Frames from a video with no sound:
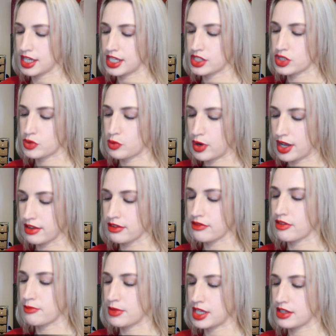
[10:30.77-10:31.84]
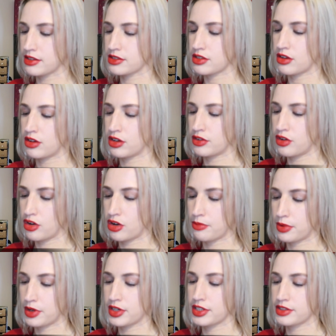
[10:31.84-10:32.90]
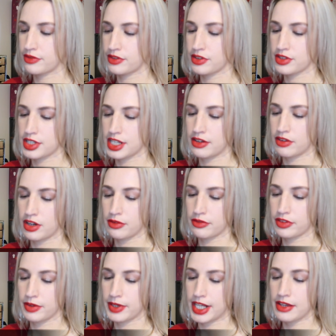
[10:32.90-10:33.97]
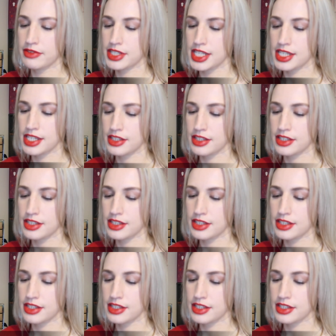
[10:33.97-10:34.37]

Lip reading: it's 12 mils or 0.40 fluid ounces.